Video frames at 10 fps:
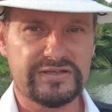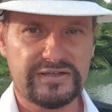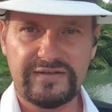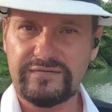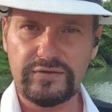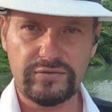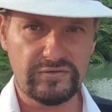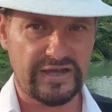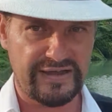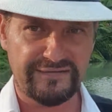If you
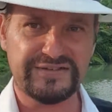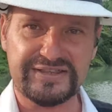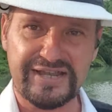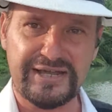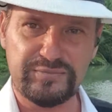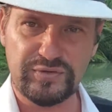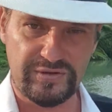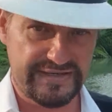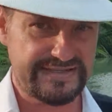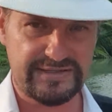have the time to
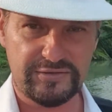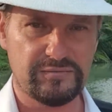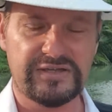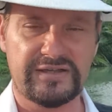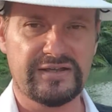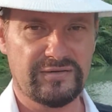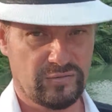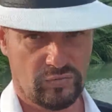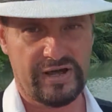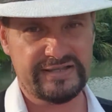listen to me
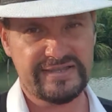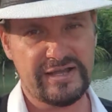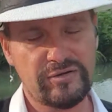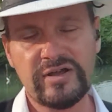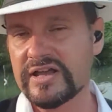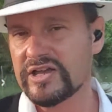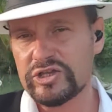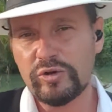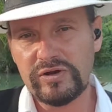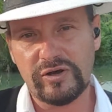right now,
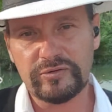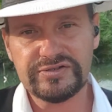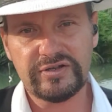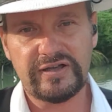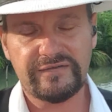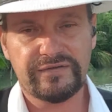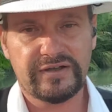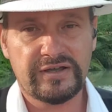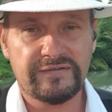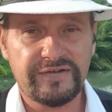you will also
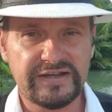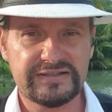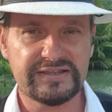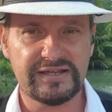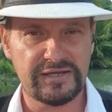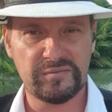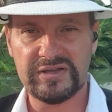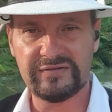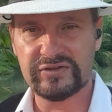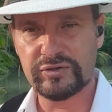find the time
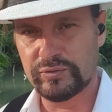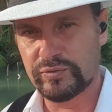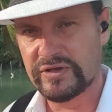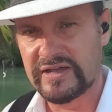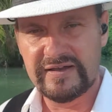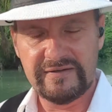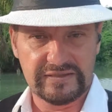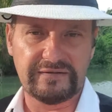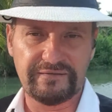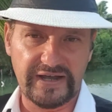even to
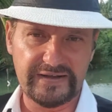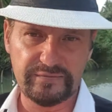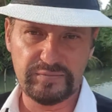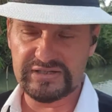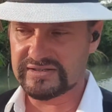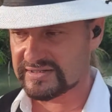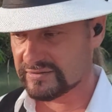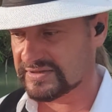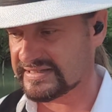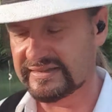the 5 minutes to
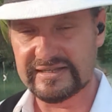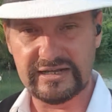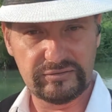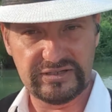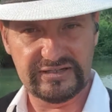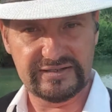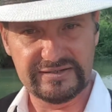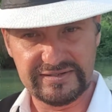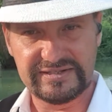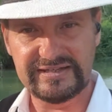sit down and
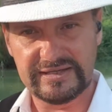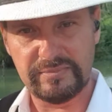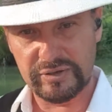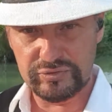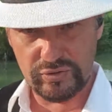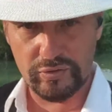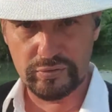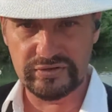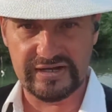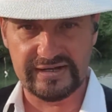think about your
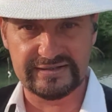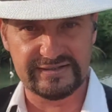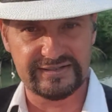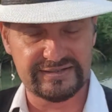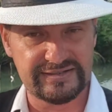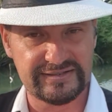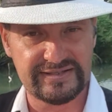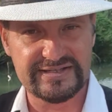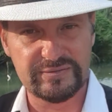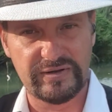own art in
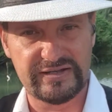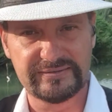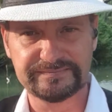this way.